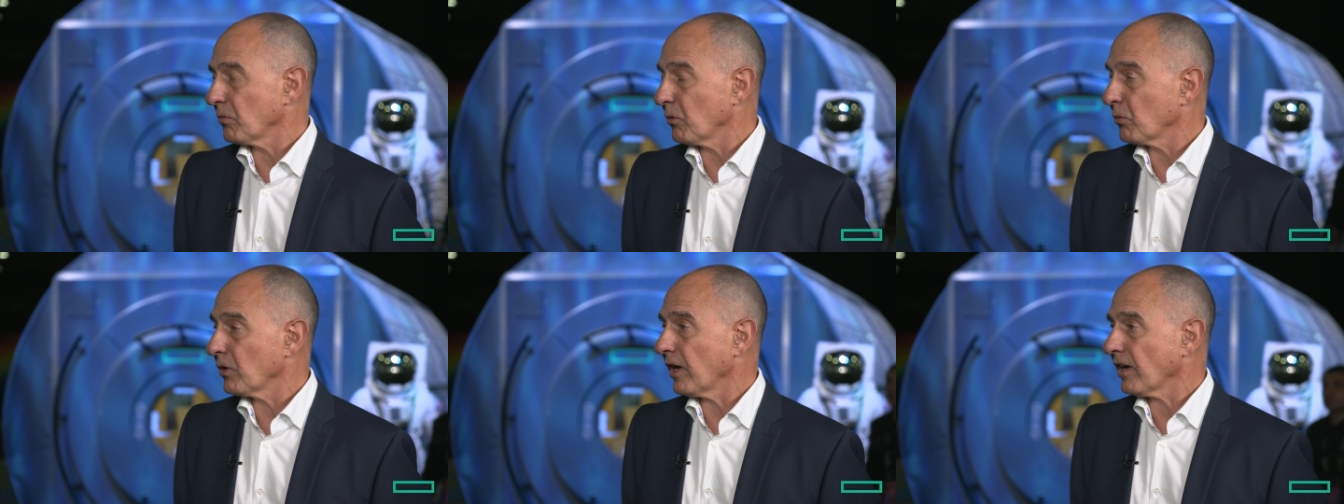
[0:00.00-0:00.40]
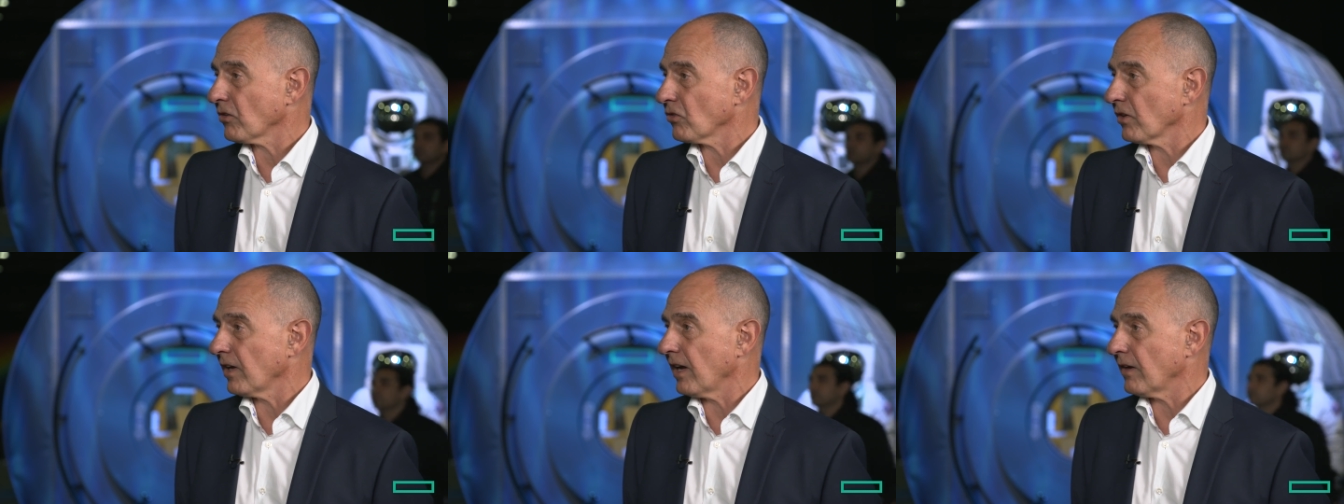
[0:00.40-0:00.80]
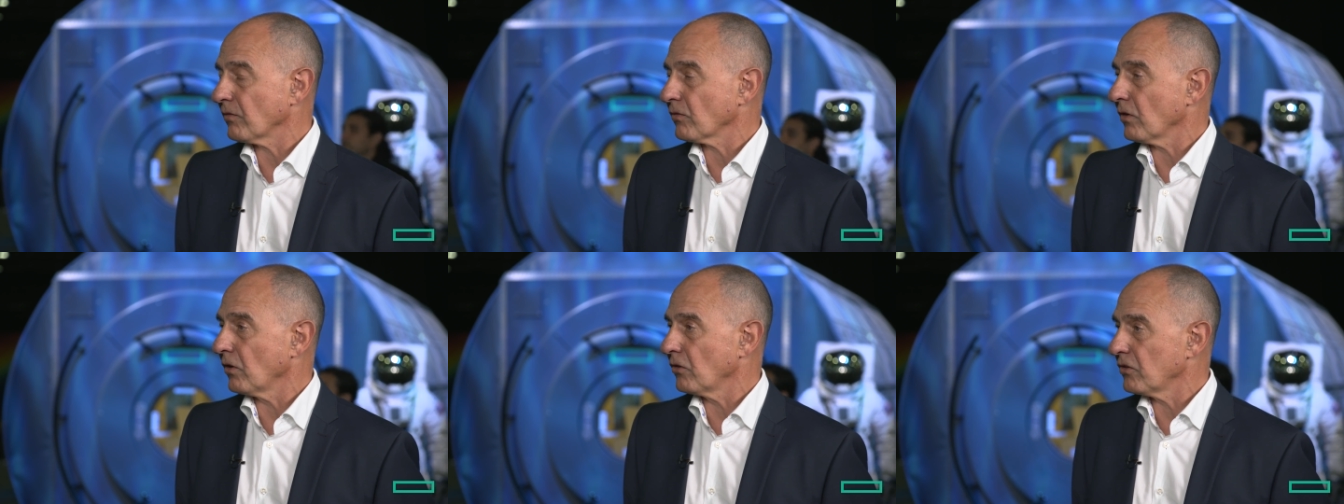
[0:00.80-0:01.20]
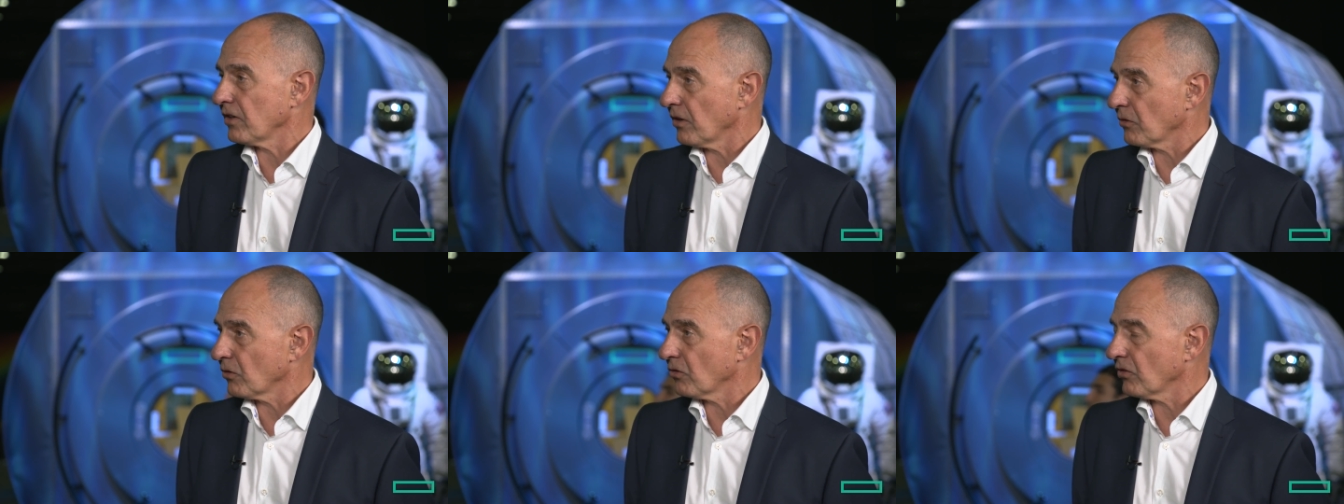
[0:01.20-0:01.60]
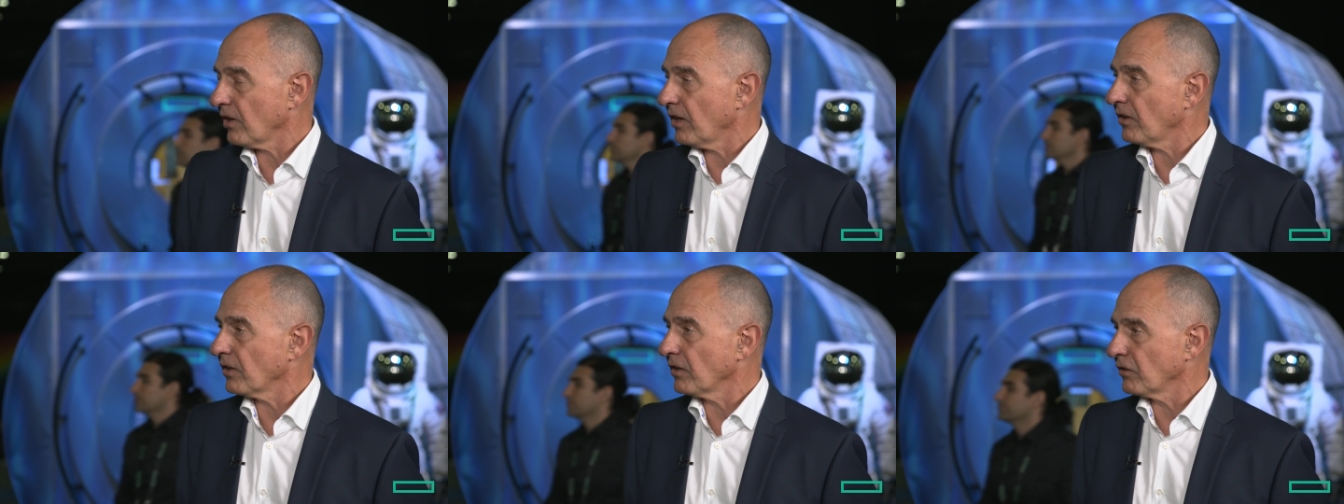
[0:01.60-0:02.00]
but we actually have the
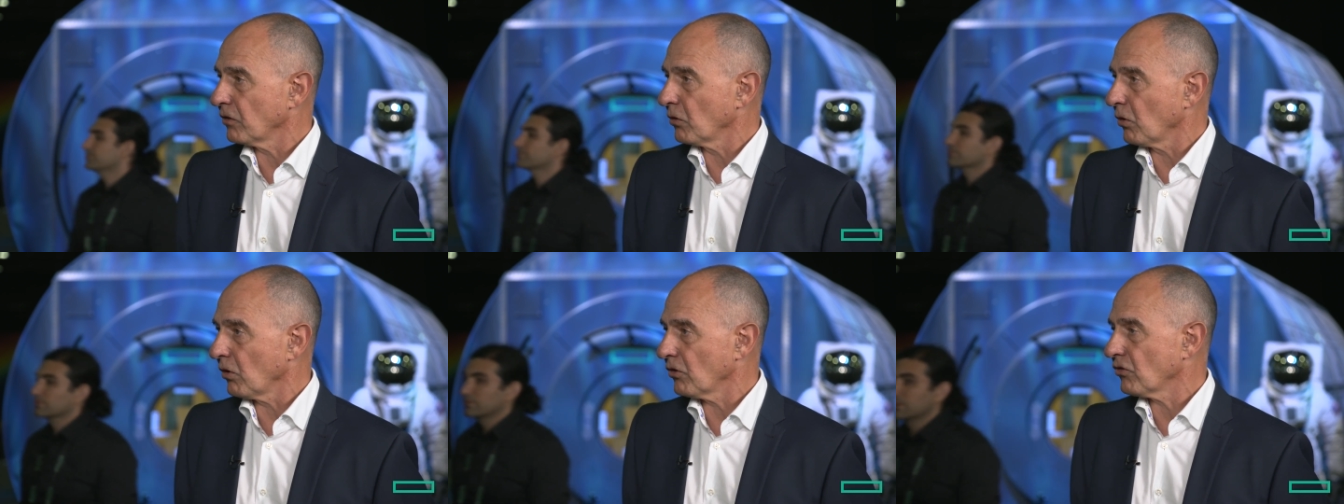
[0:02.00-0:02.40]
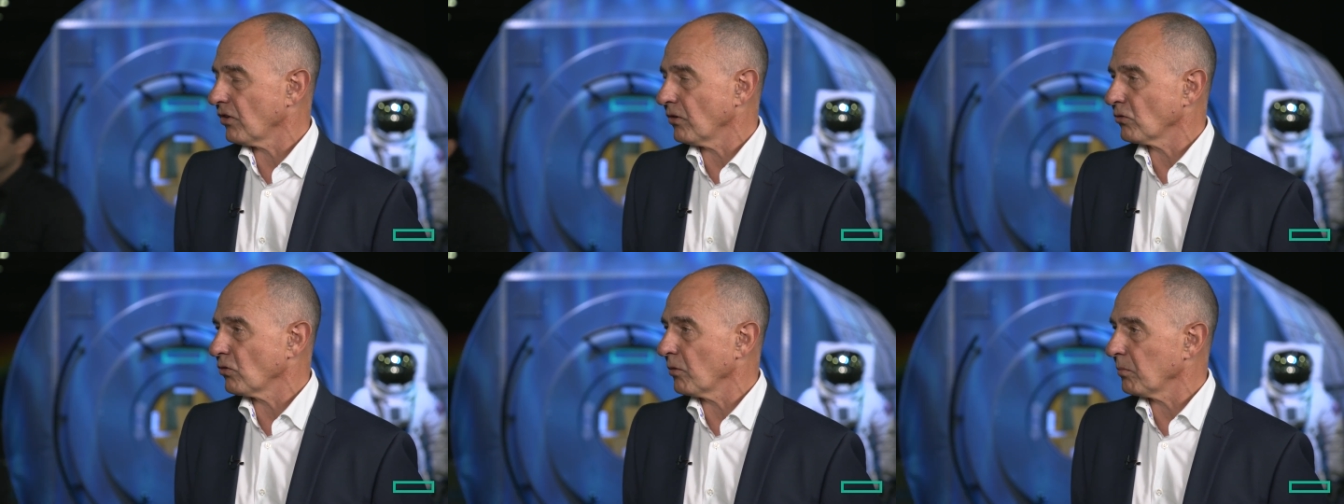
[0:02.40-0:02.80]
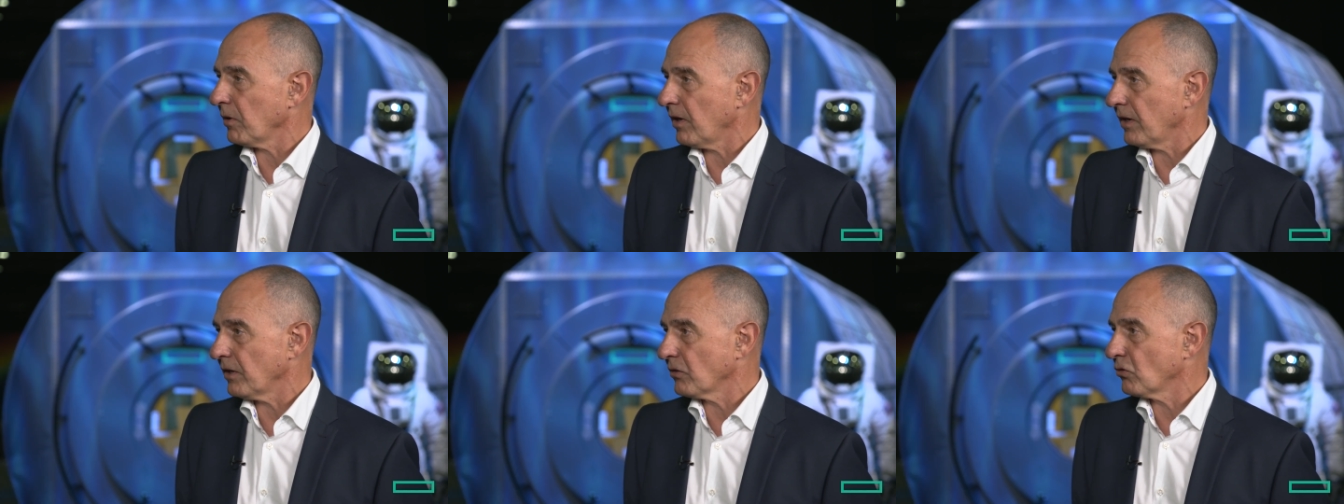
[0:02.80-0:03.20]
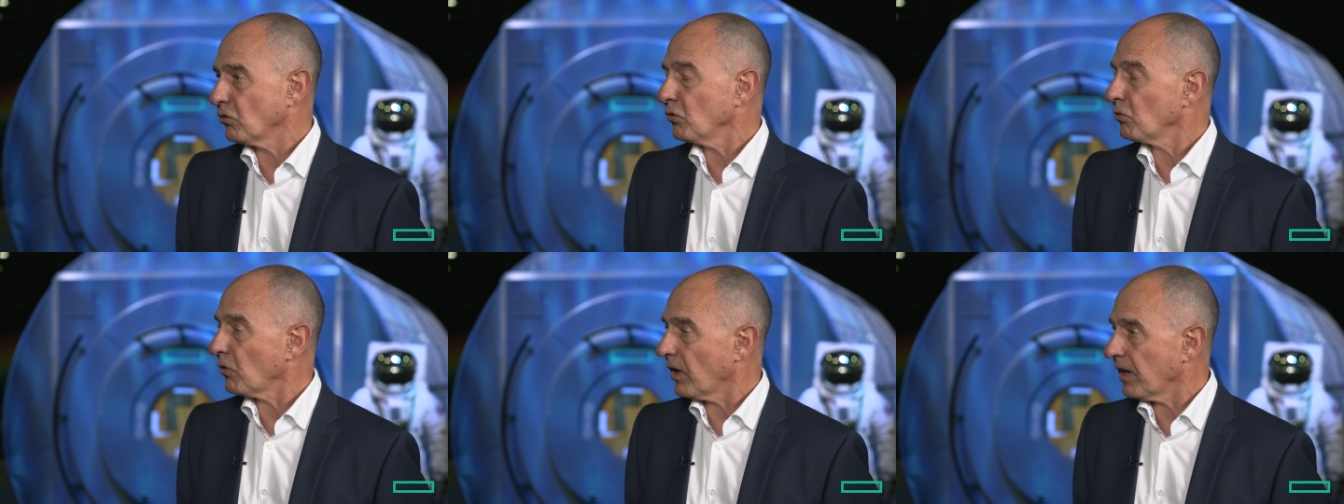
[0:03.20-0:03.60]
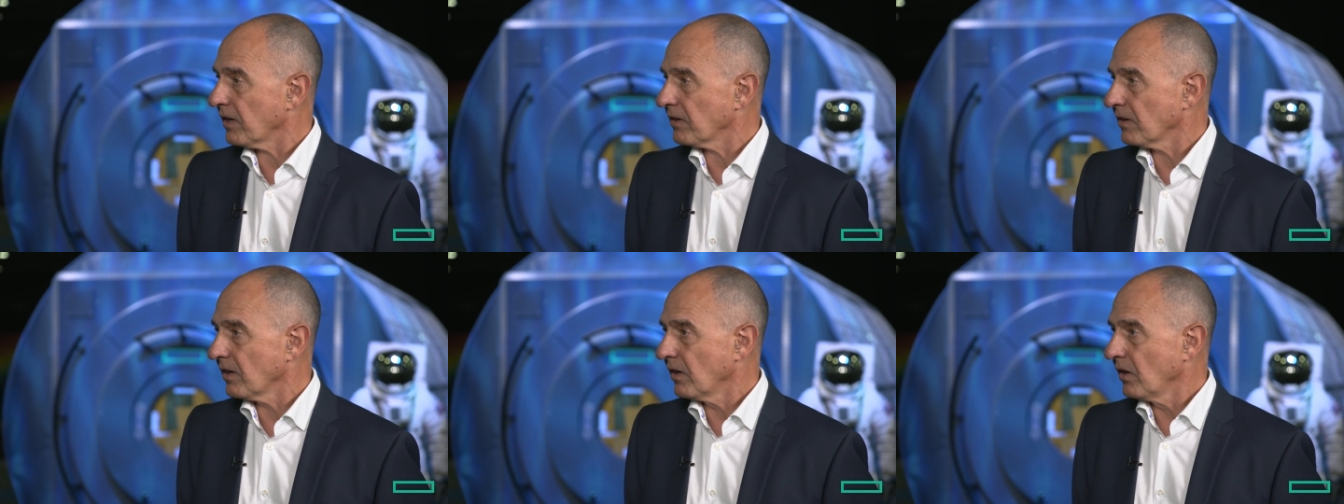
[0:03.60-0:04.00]
understanding and the knowledge how to apply it to RAN,